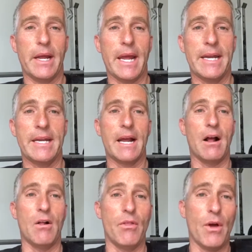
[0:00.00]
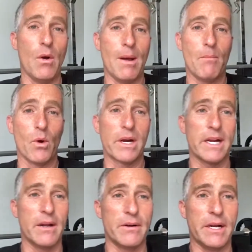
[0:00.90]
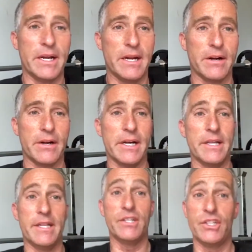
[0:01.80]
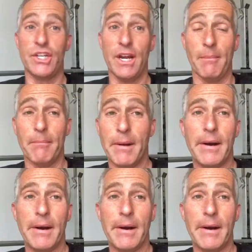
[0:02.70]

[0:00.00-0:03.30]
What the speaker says: And although I'm working out here in the gym,